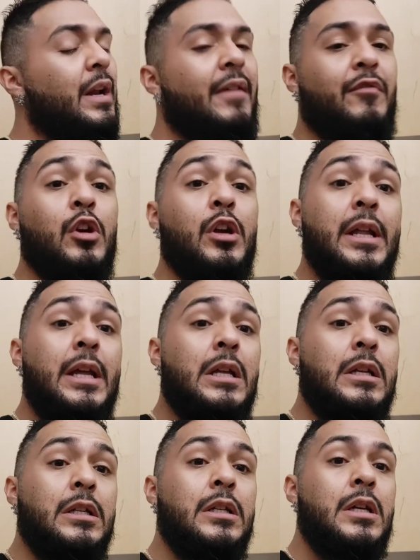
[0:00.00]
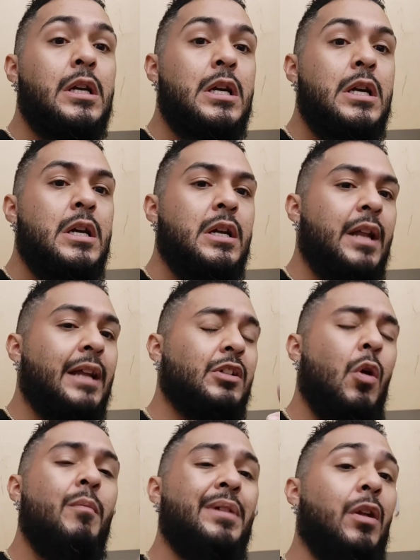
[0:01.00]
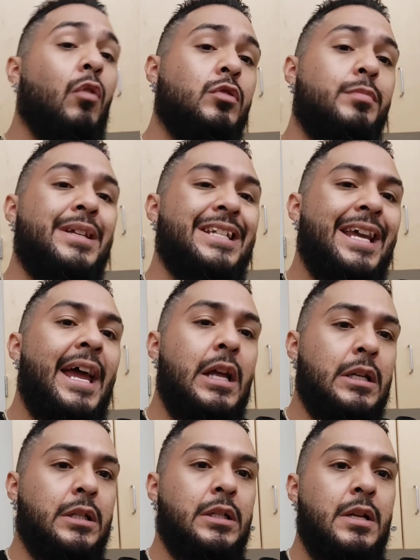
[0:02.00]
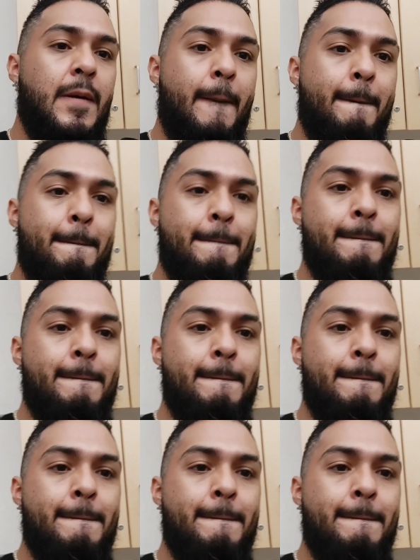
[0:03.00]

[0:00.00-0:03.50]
whatever it is, that's going to be the ultimate test.